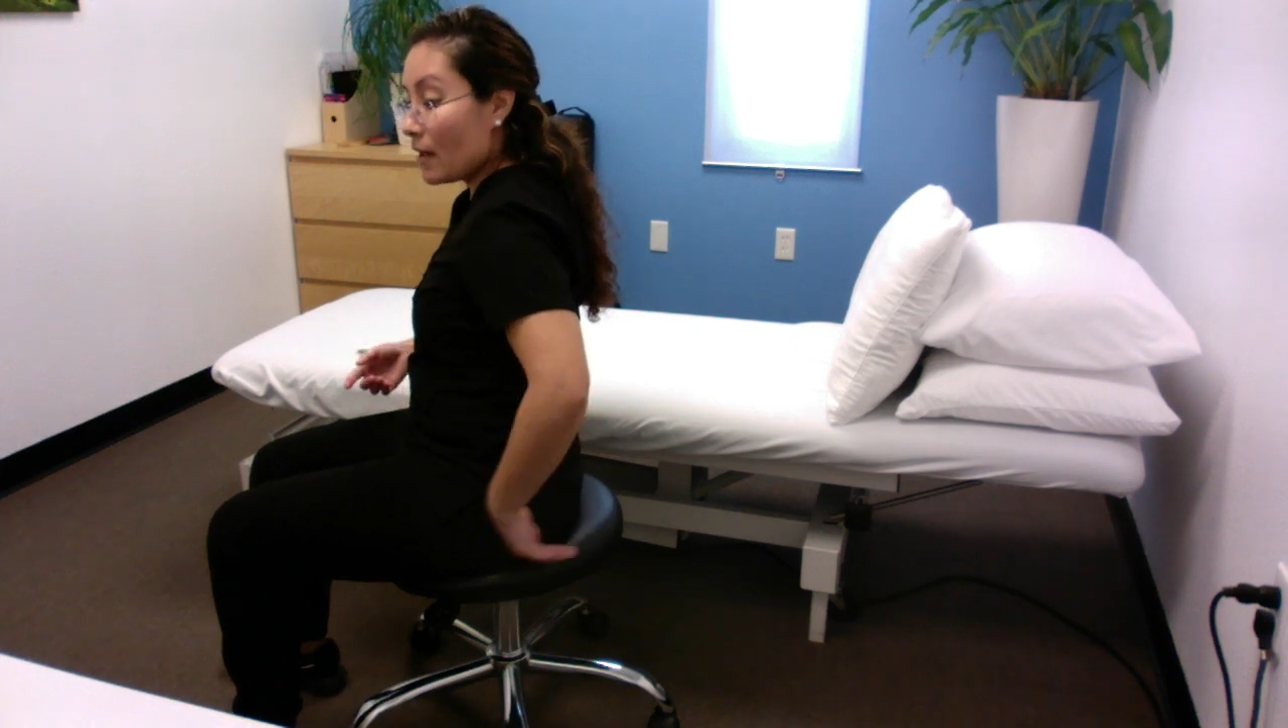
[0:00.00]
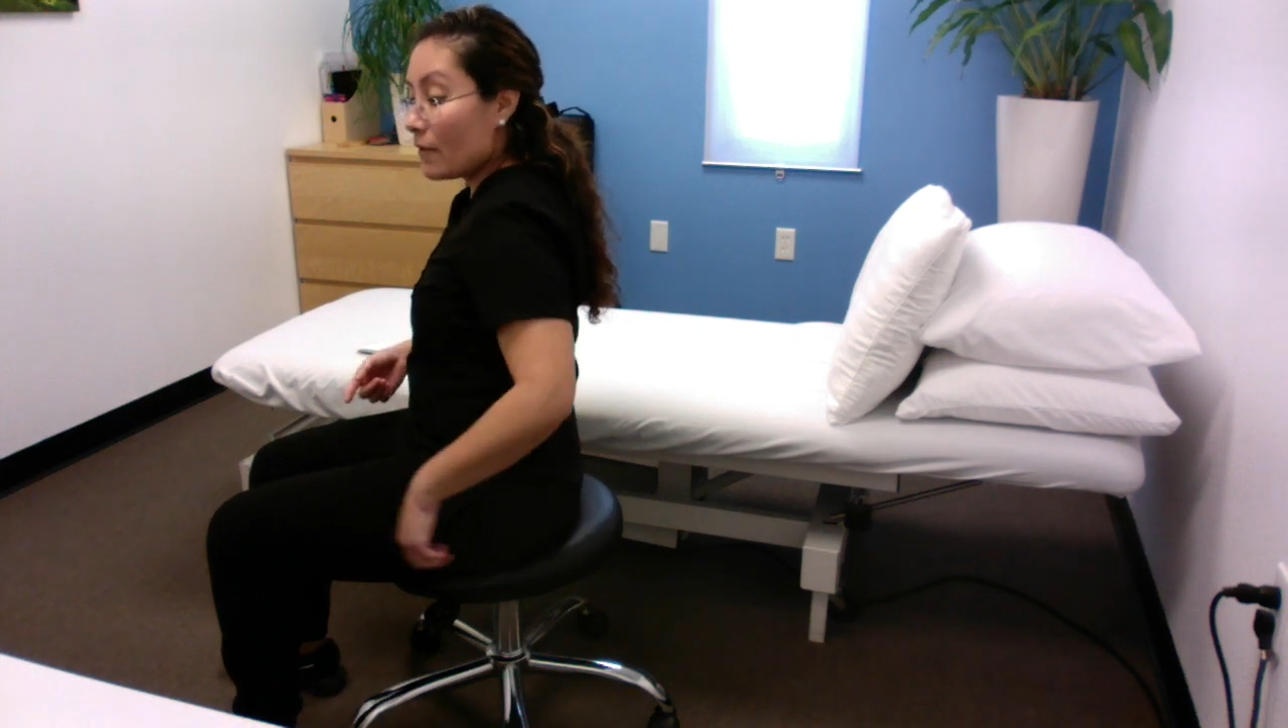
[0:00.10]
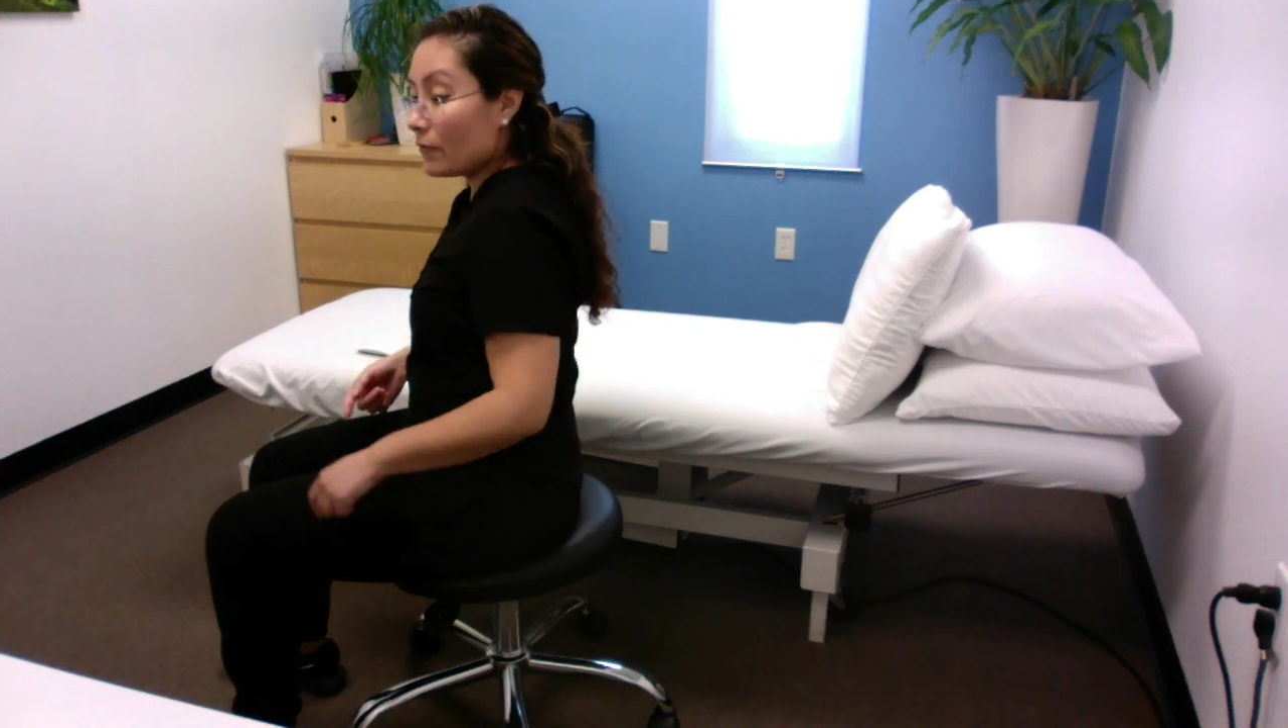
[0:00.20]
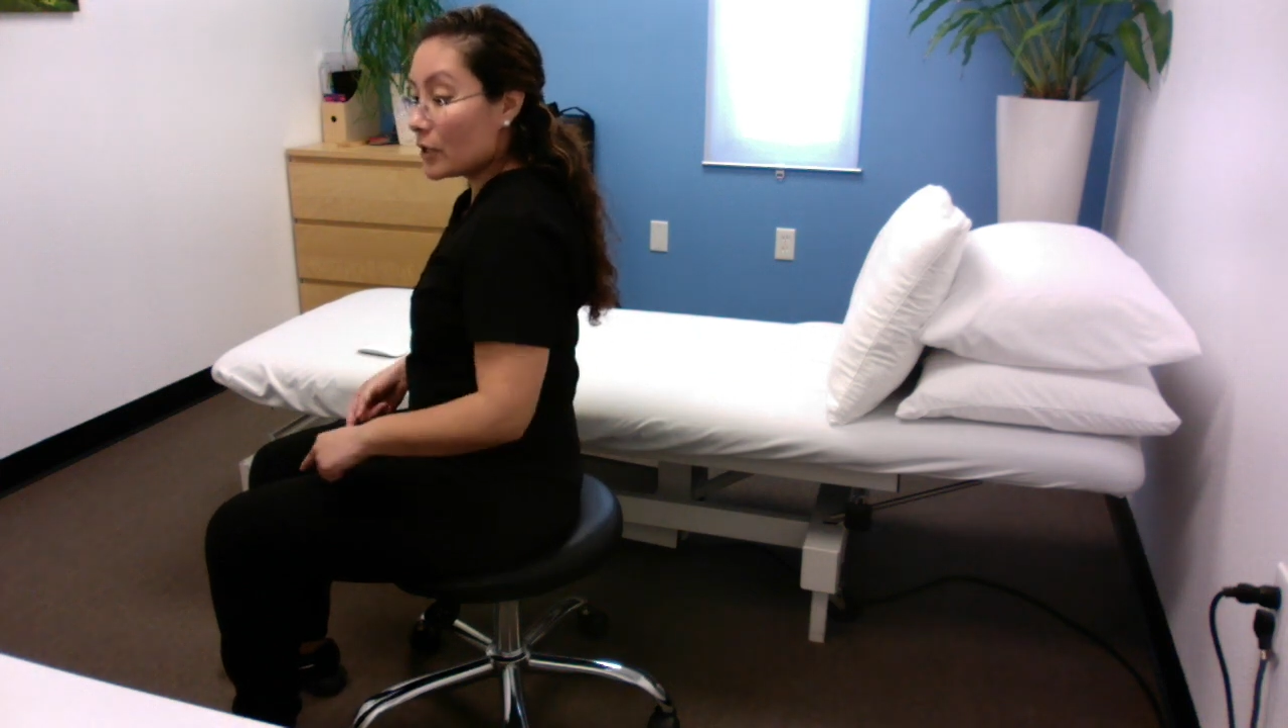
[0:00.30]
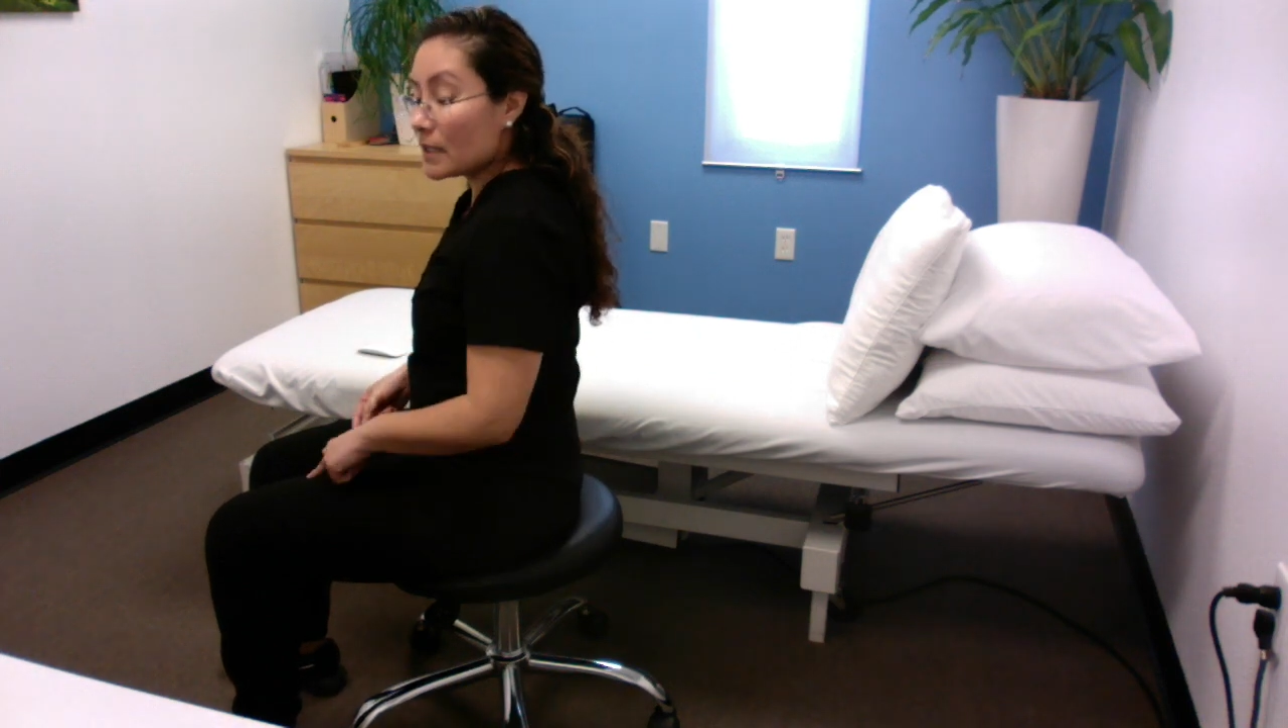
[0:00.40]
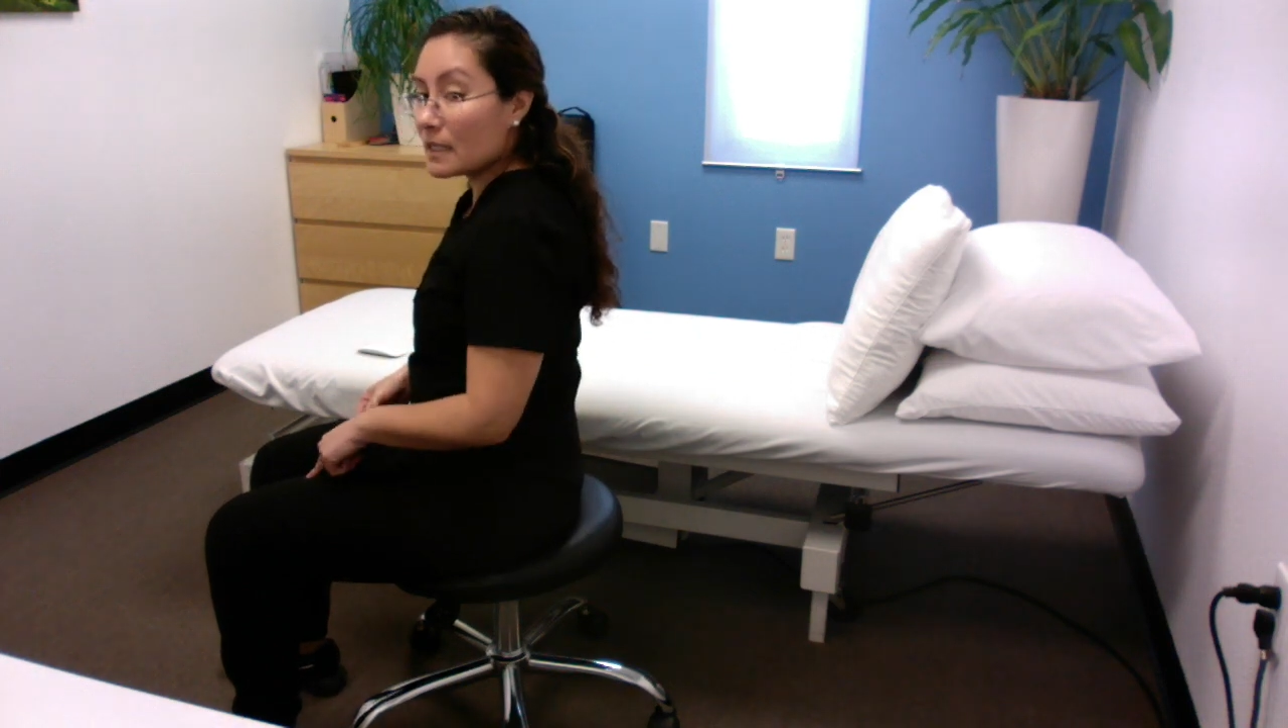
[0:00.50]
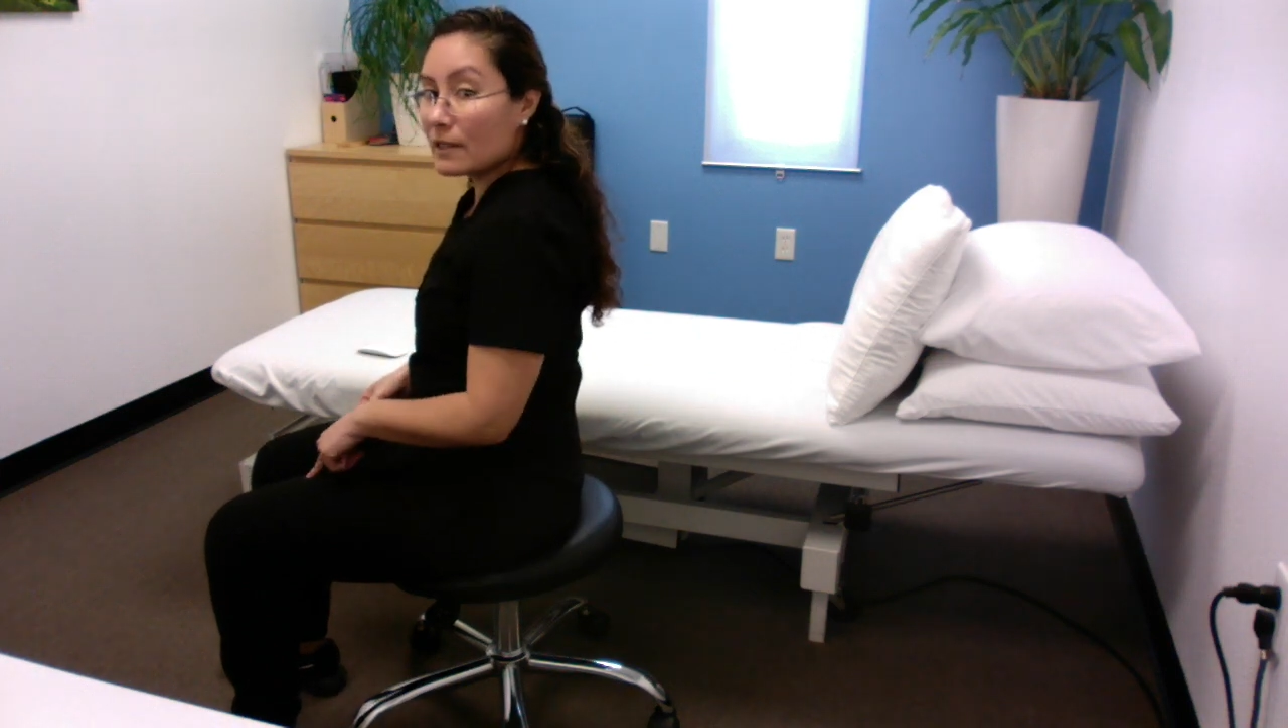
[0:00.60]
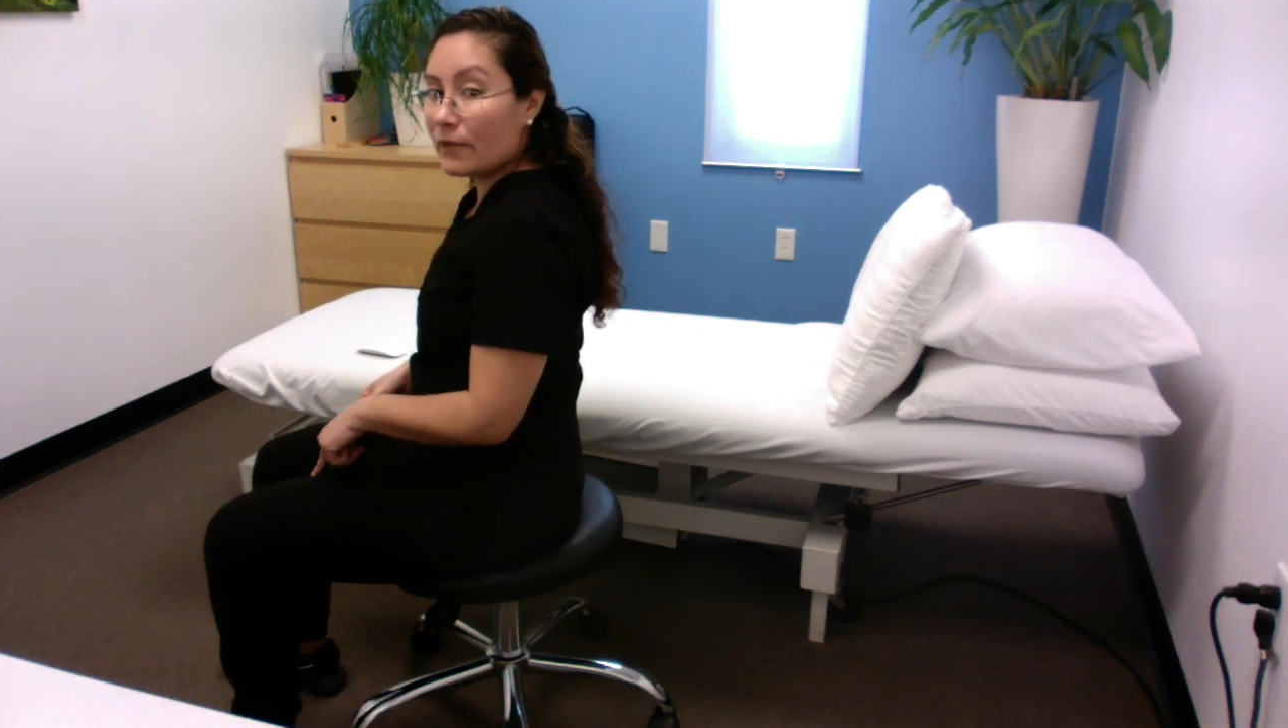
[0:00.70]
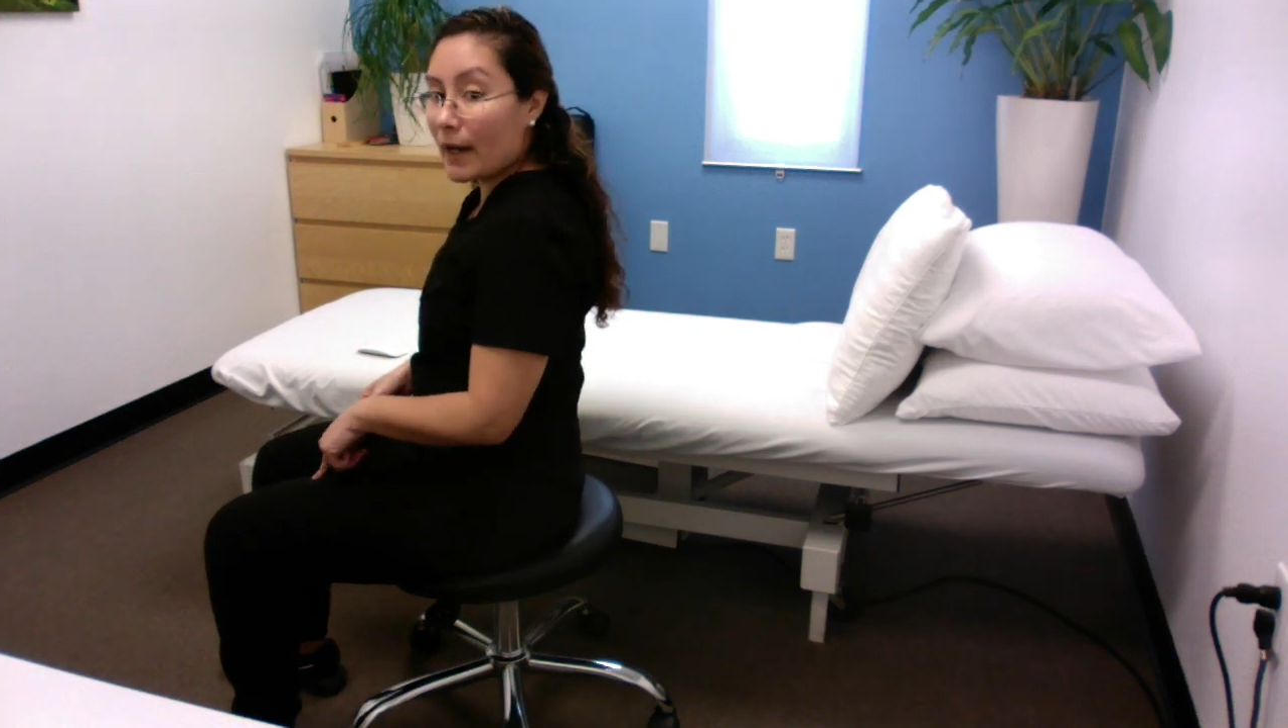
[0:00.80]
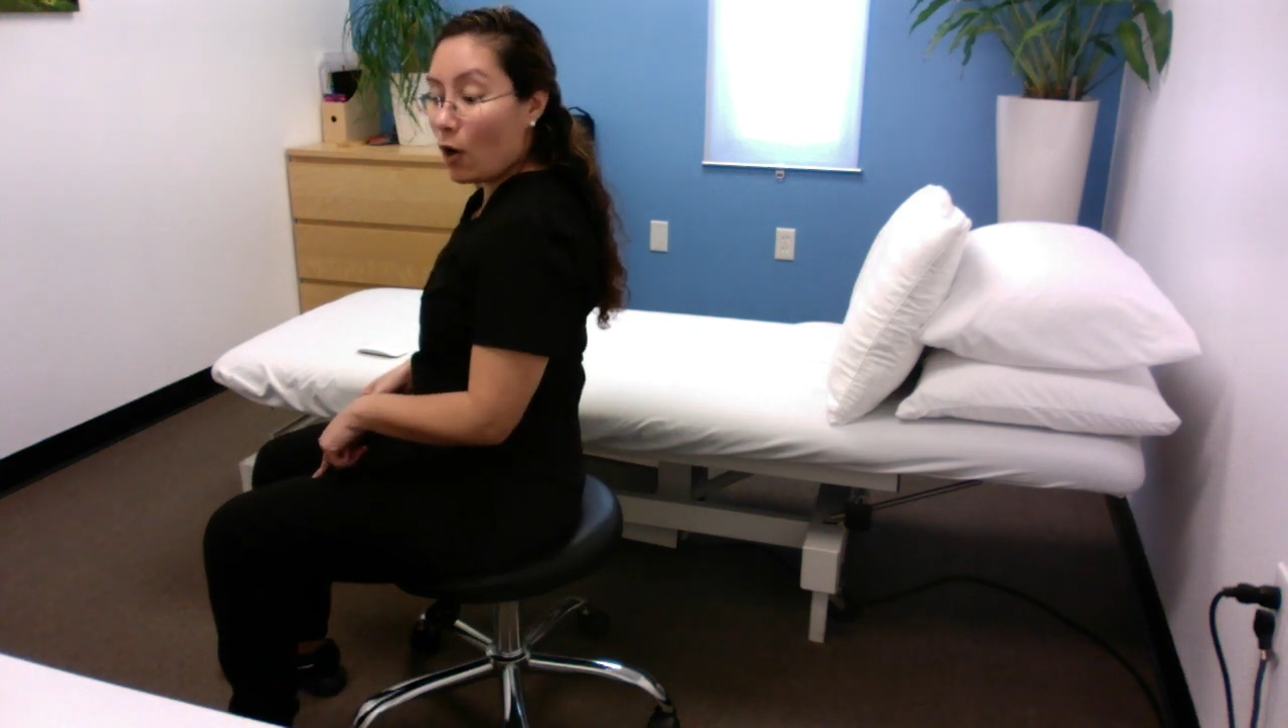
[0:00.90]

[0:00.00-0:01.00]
versus if I